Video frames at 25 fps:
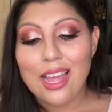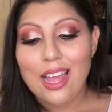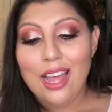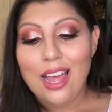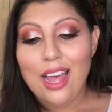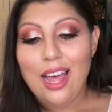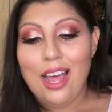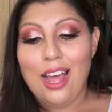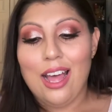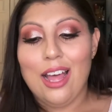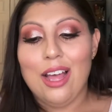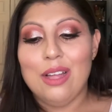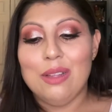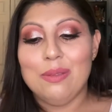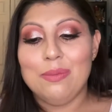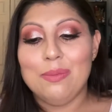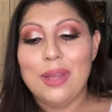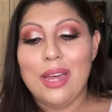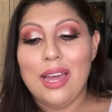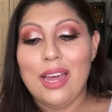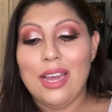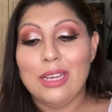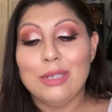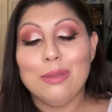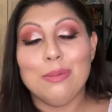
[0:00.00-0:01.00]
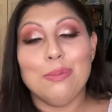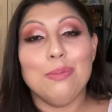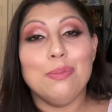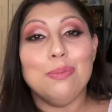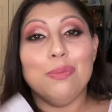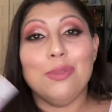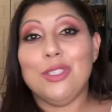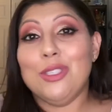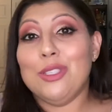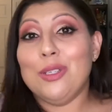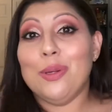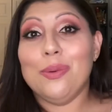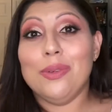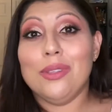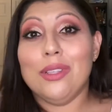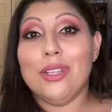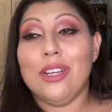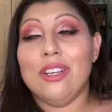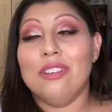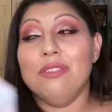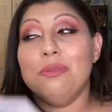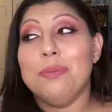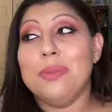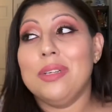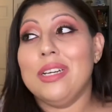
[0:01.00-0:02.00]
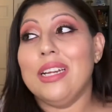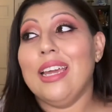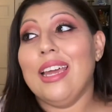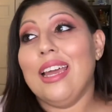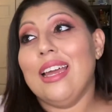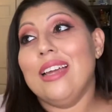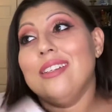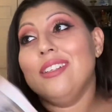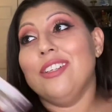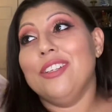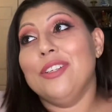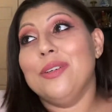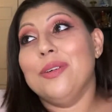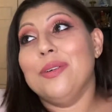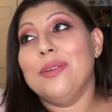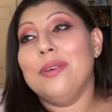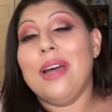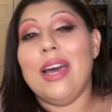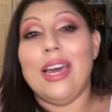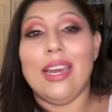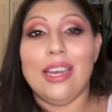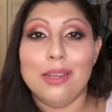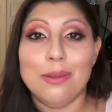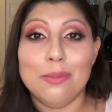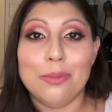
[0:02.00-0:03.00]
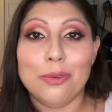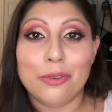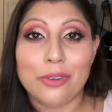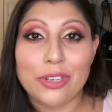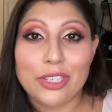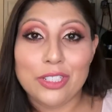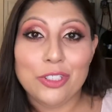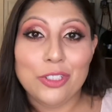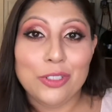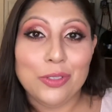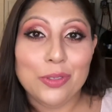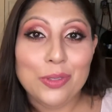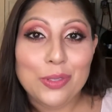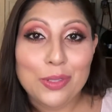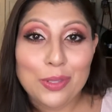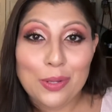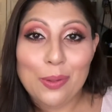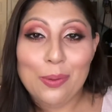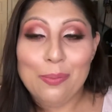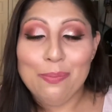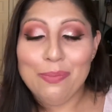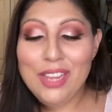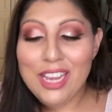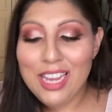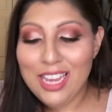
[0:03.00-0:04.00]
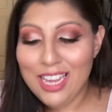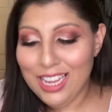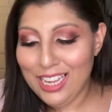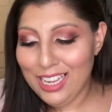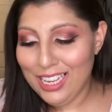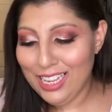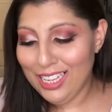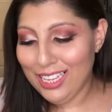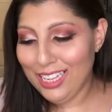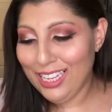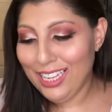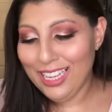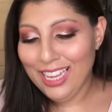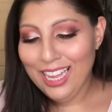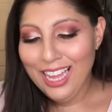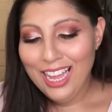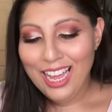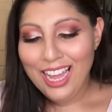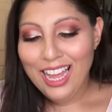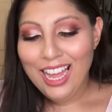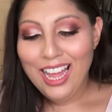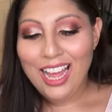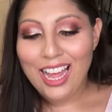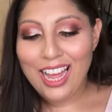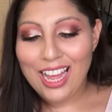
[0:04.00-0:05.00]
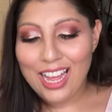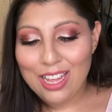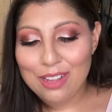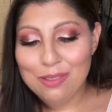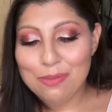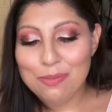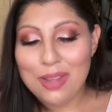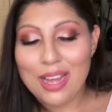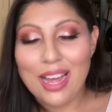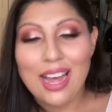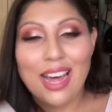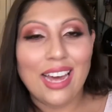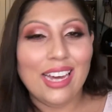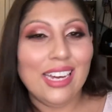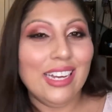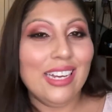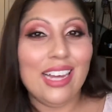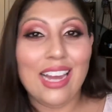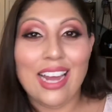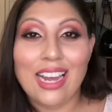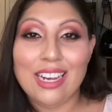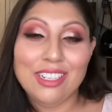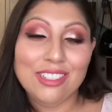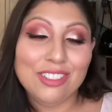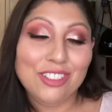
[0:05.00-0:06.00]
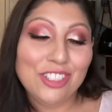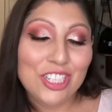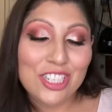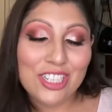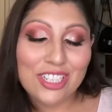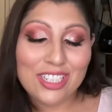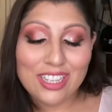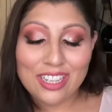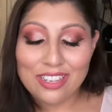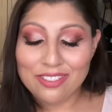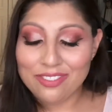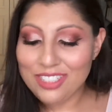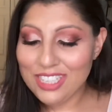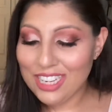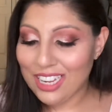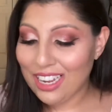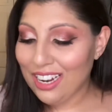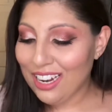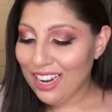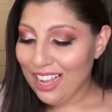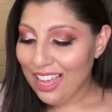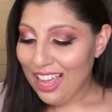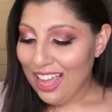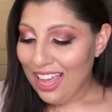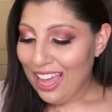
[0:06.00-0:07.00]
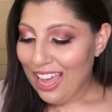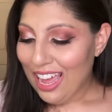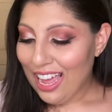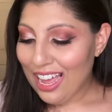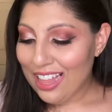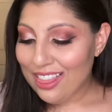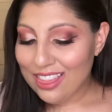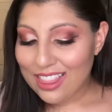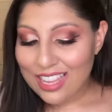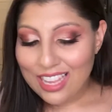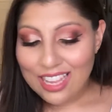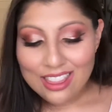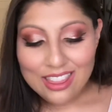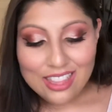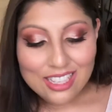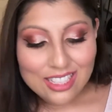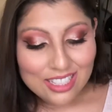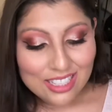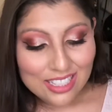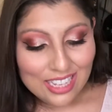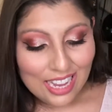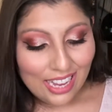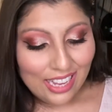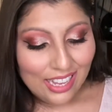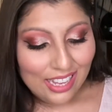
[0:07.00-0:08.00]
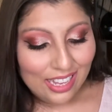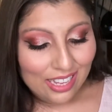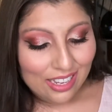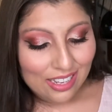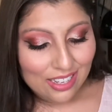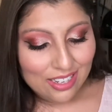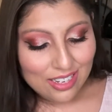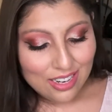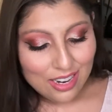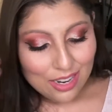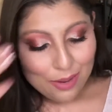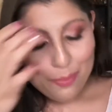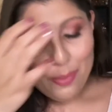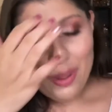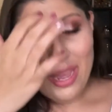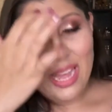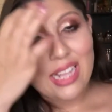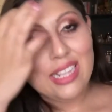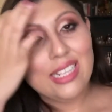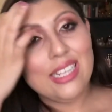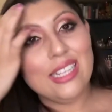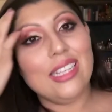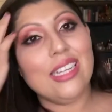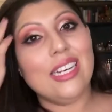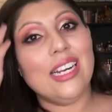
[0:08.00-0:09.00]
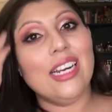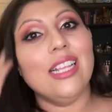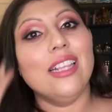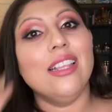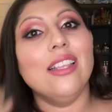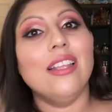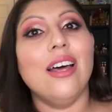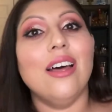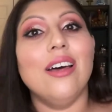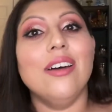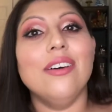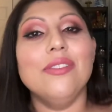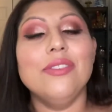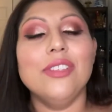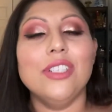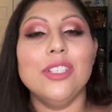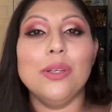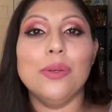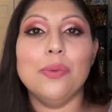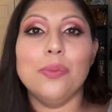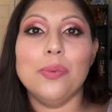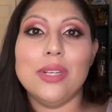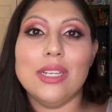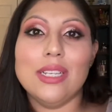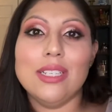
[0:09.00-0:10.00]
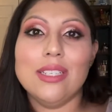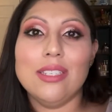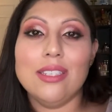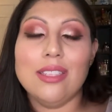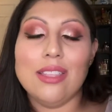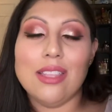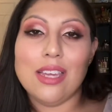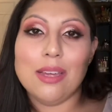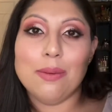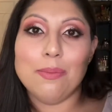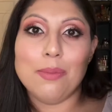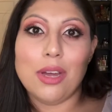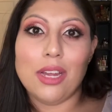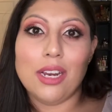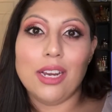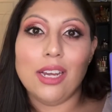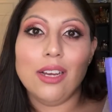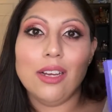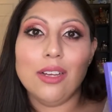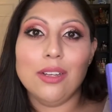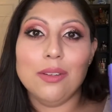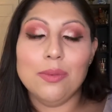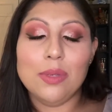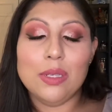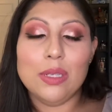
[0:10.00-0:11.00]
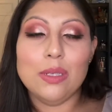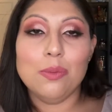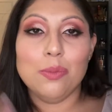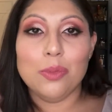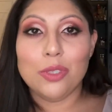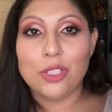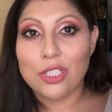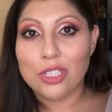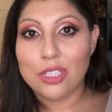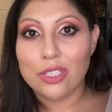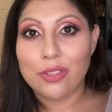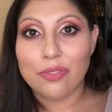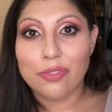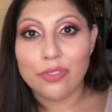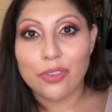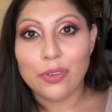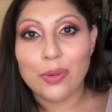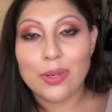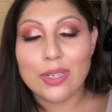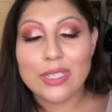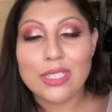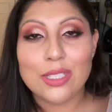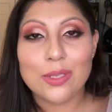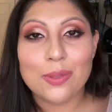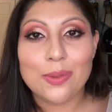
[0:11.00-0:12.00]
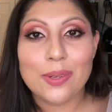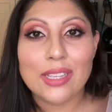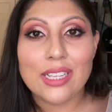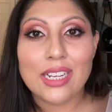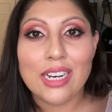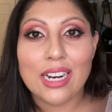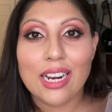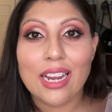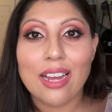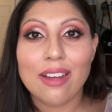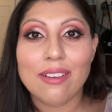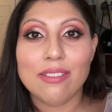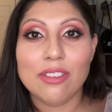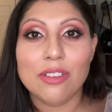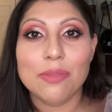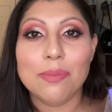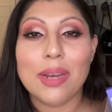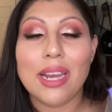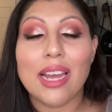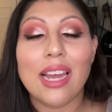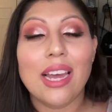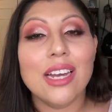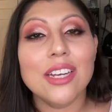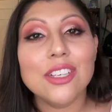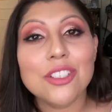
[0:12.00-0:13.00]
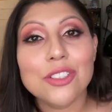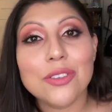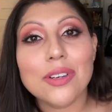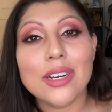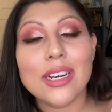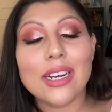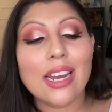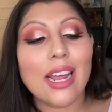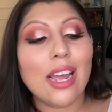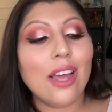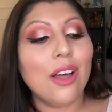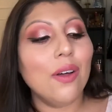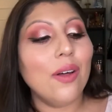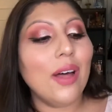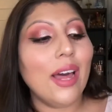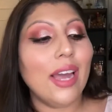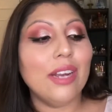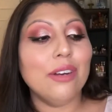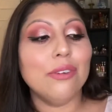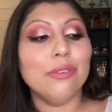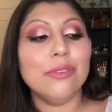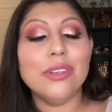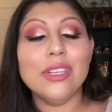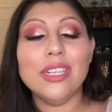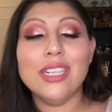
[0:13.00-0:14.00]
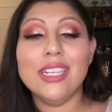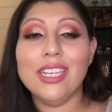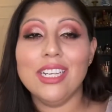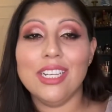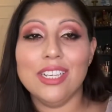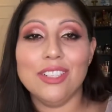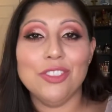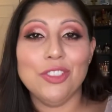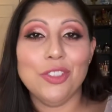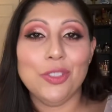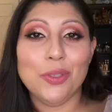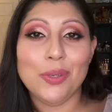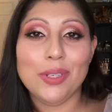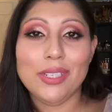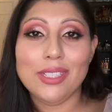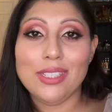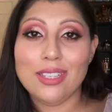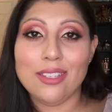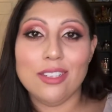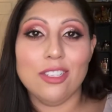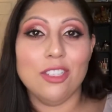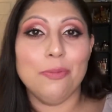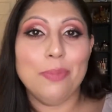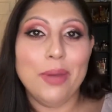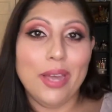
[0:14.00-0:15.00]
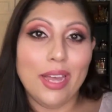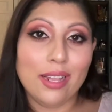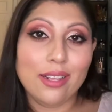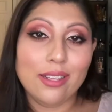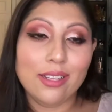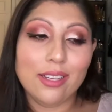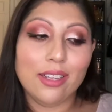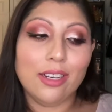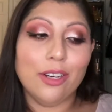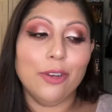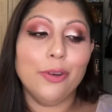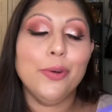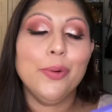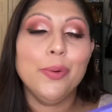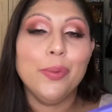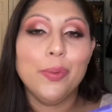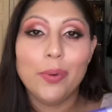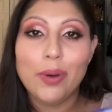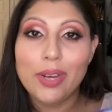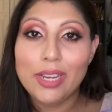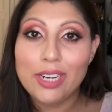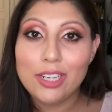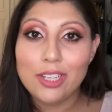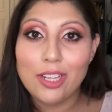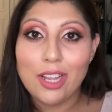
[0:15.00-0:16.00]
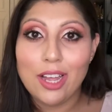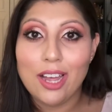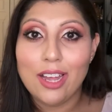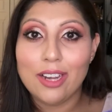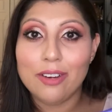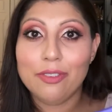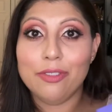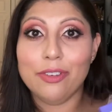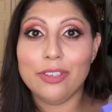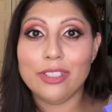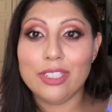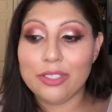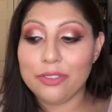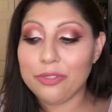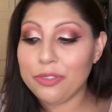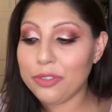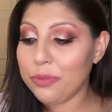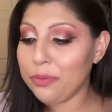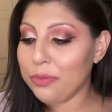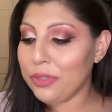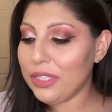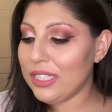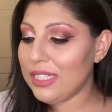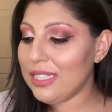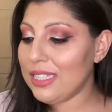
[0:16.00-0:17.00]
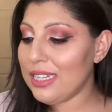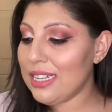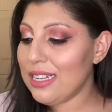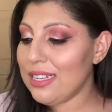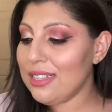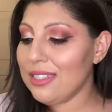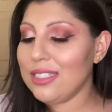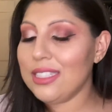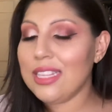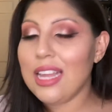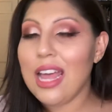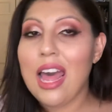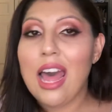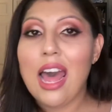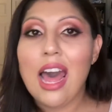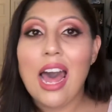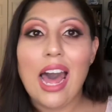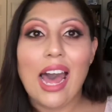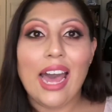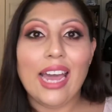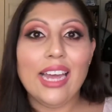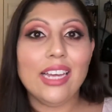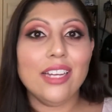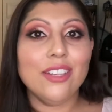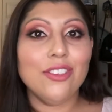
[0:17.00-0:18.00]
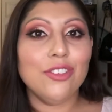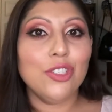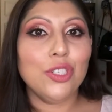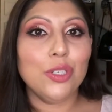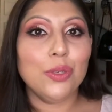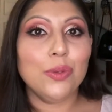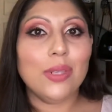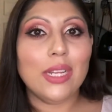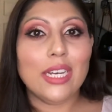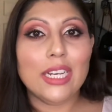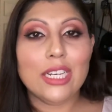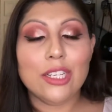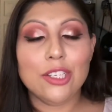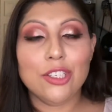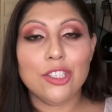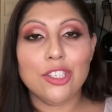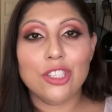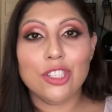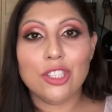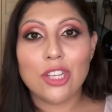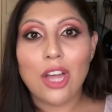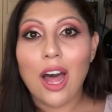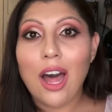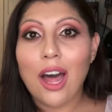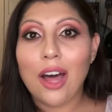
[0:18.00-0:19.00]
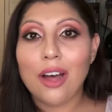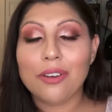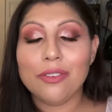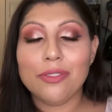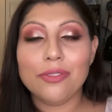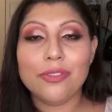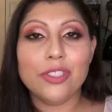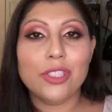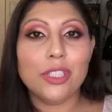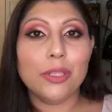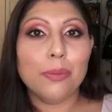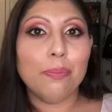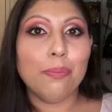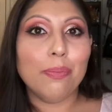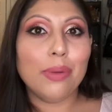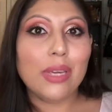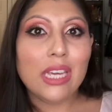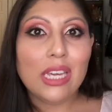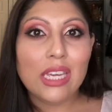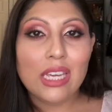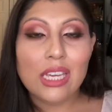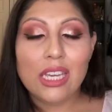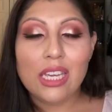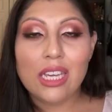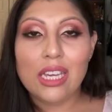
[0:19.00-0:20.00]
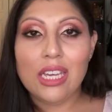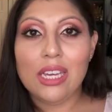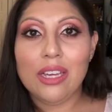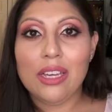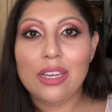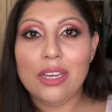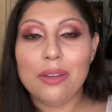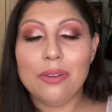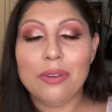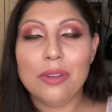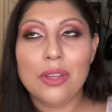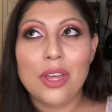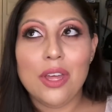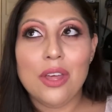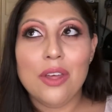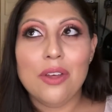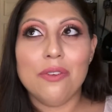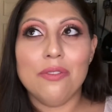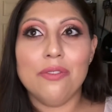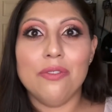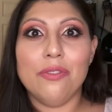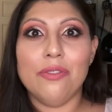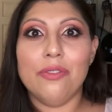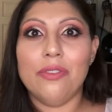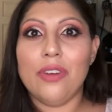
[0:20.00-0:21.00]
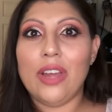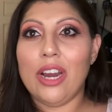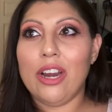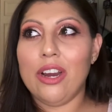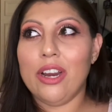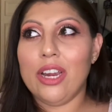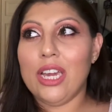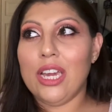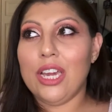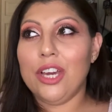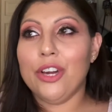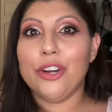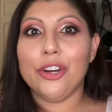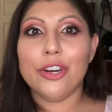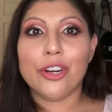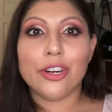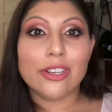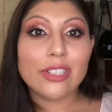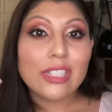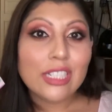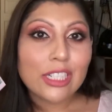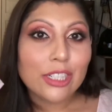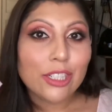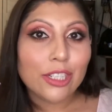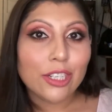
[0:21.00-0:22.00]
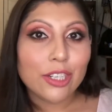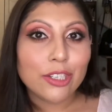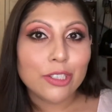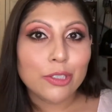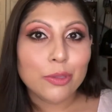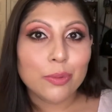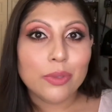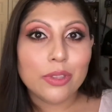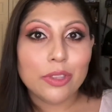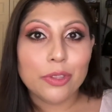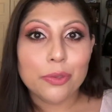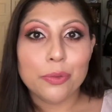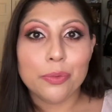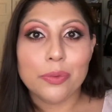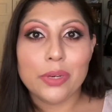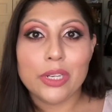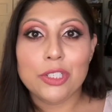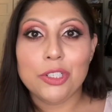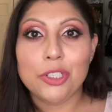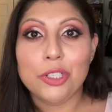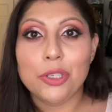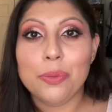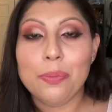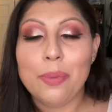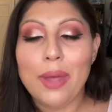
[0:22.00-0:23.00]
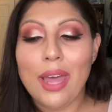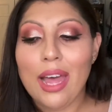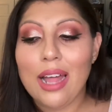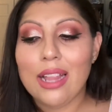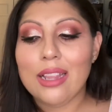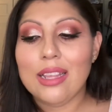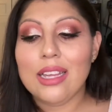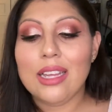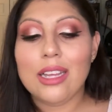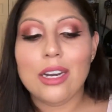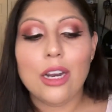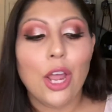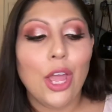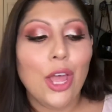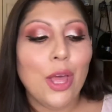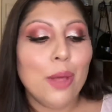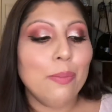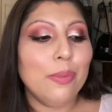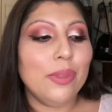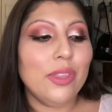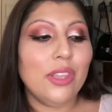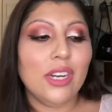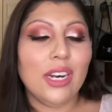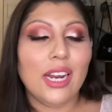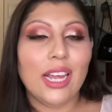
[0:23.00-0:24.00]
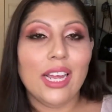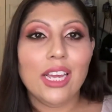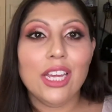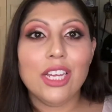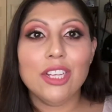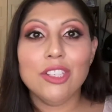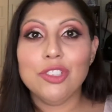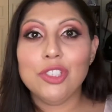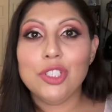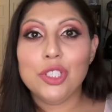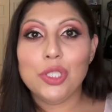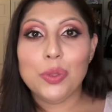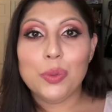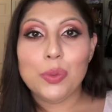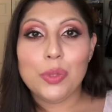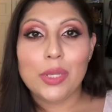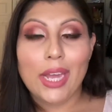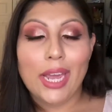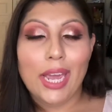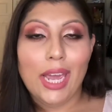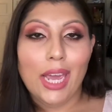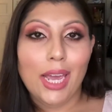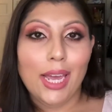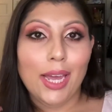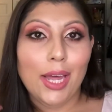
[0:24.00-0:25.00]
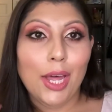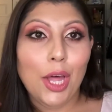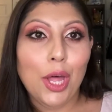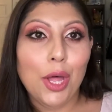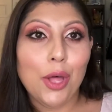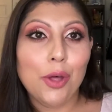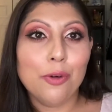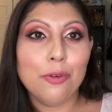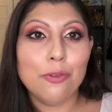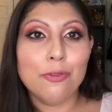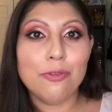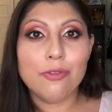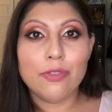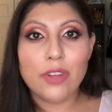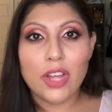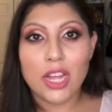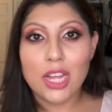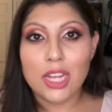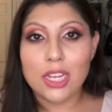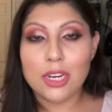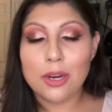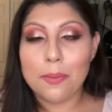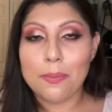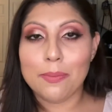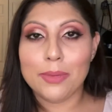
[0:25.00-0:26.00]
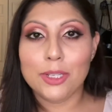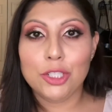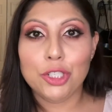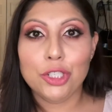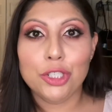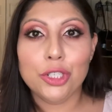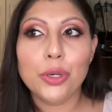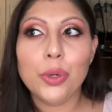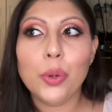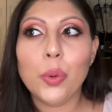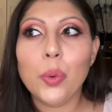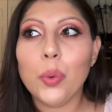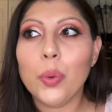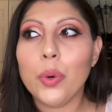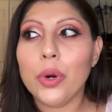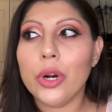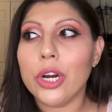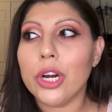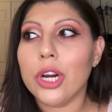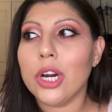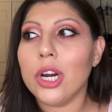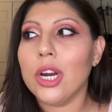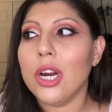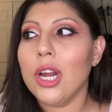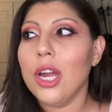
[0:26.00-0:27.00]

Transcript: I am so in love, but again, you know, I am a Rachel, so I just loved it. And then the second palette that I loved was the Monica one, which is of course the one that I have on my eyes right now. I really enjoyed this palette quite a lot for different reasons. I can do like soft, pinky, very girly looks with the Rachel palette, but then I can do like fun, mature,